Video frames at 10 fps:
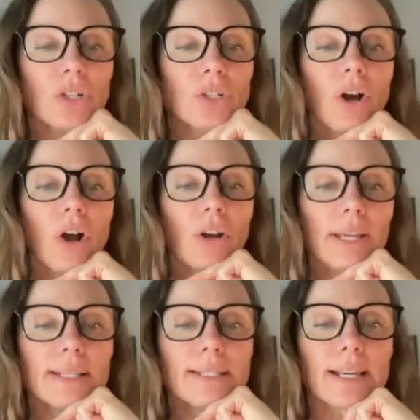Dr.
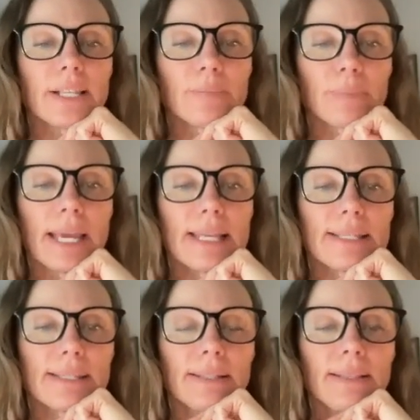Hawkins
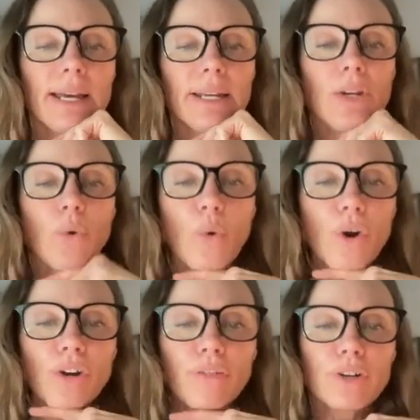explains that in
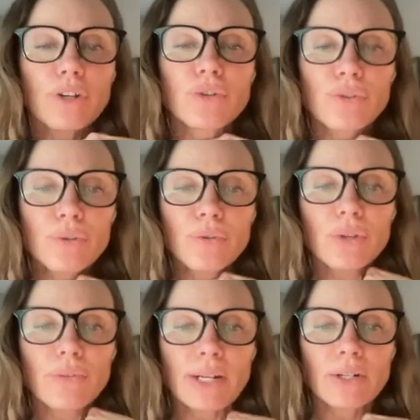order for true
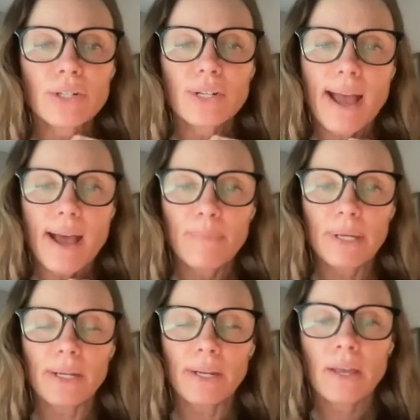surrender to
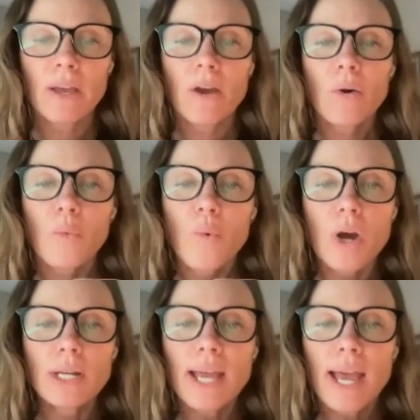happen,
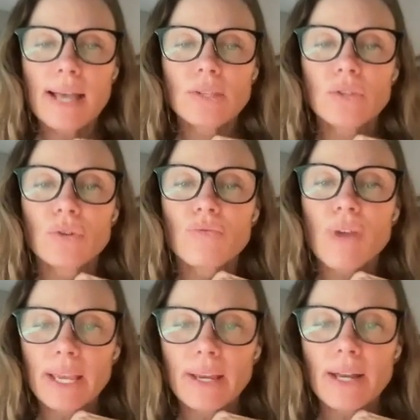one has to
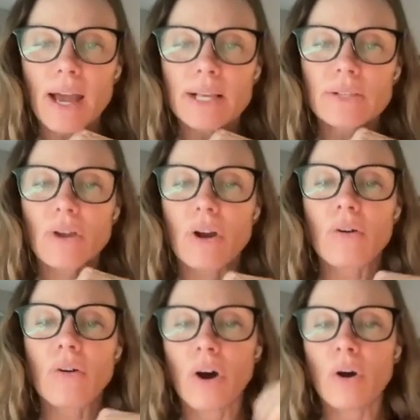recognize
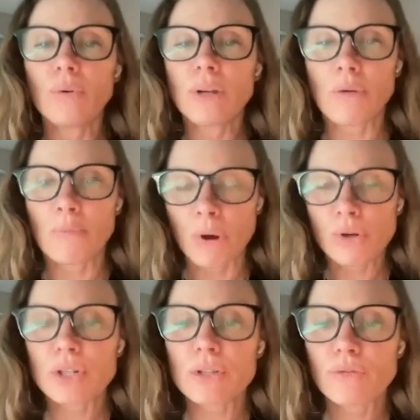our own
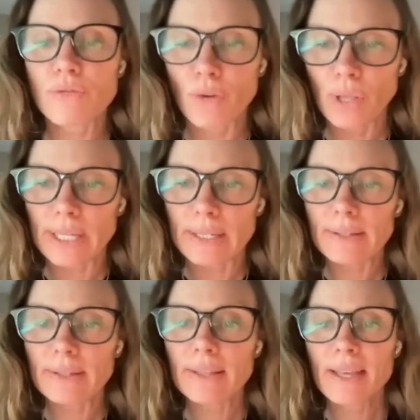emotions
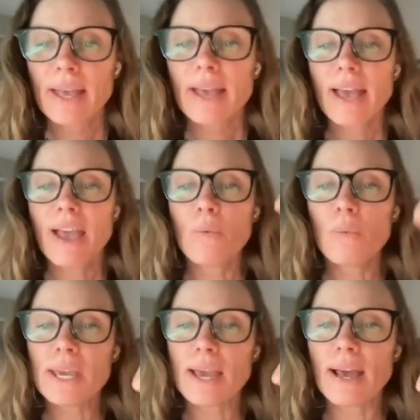fully,
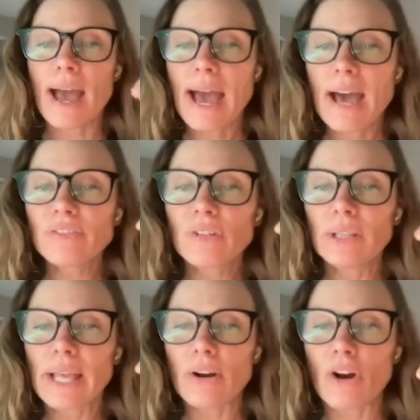and we have
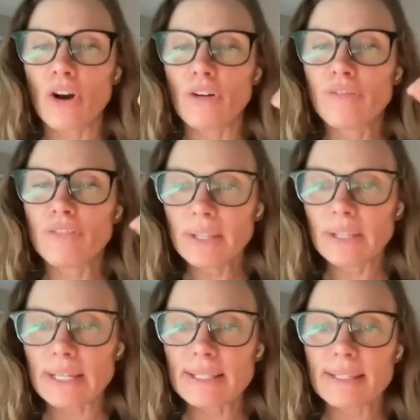to let our
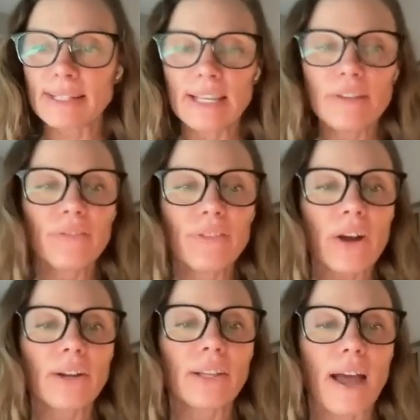feelings live
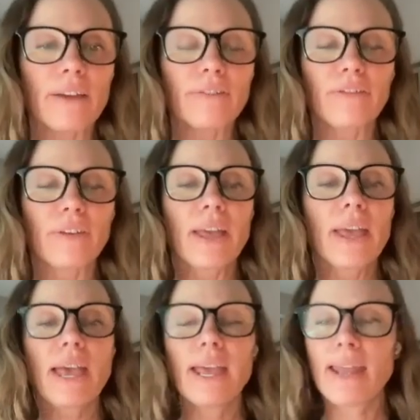their life
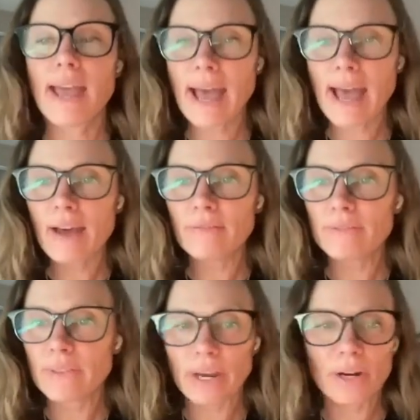and
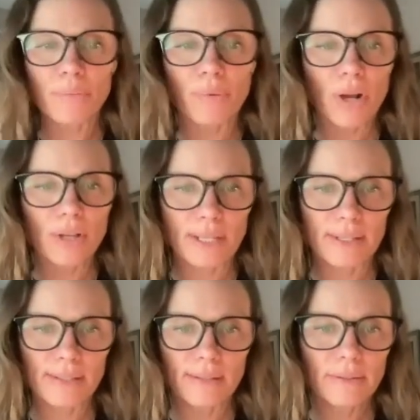have their
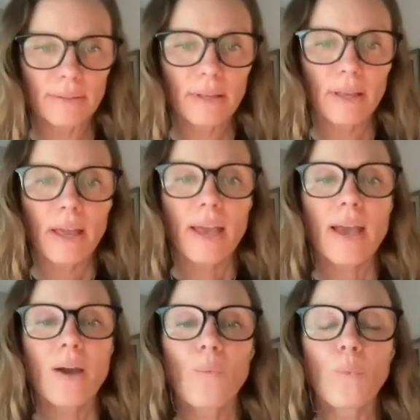process.
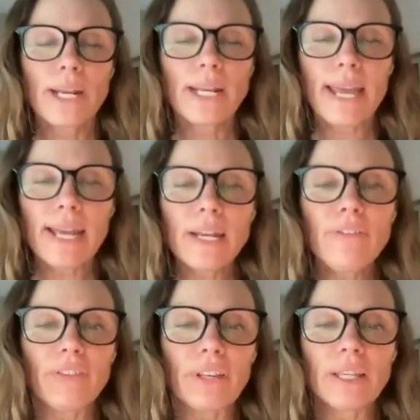When a
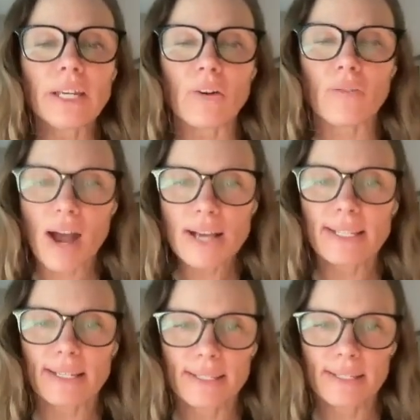negative feeling
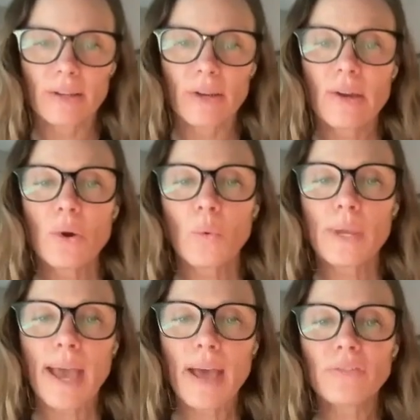arises,
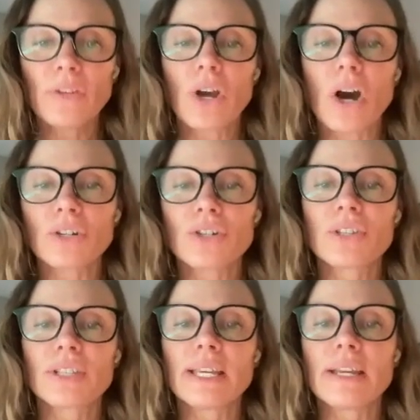we have to
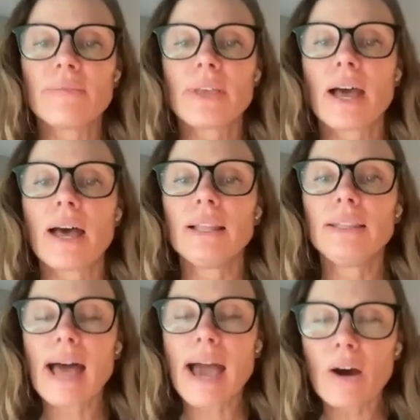consciously
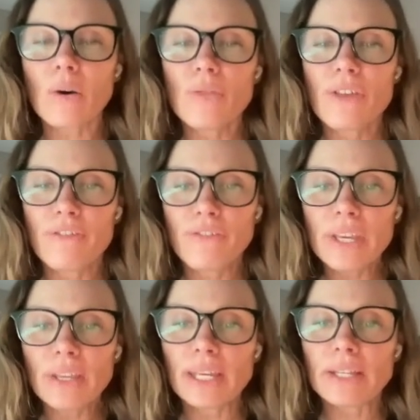allow the
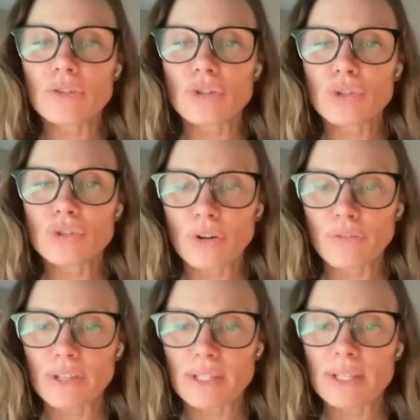feeling to
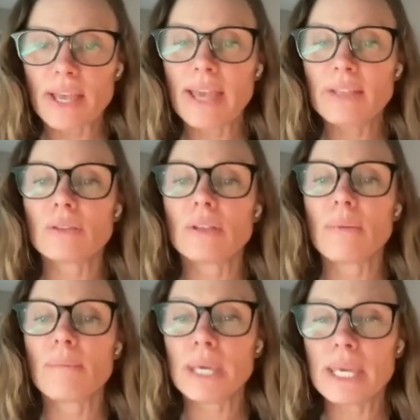surface and
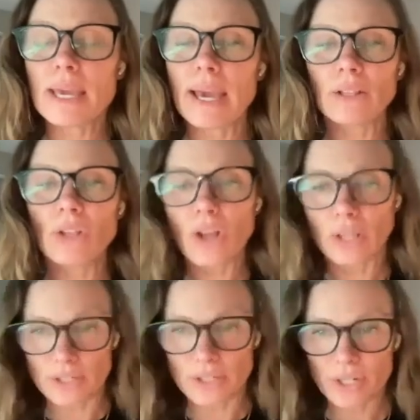be
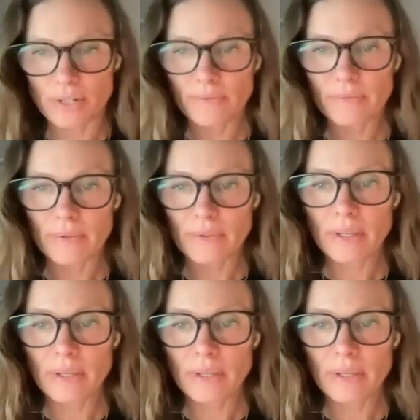acknowledged.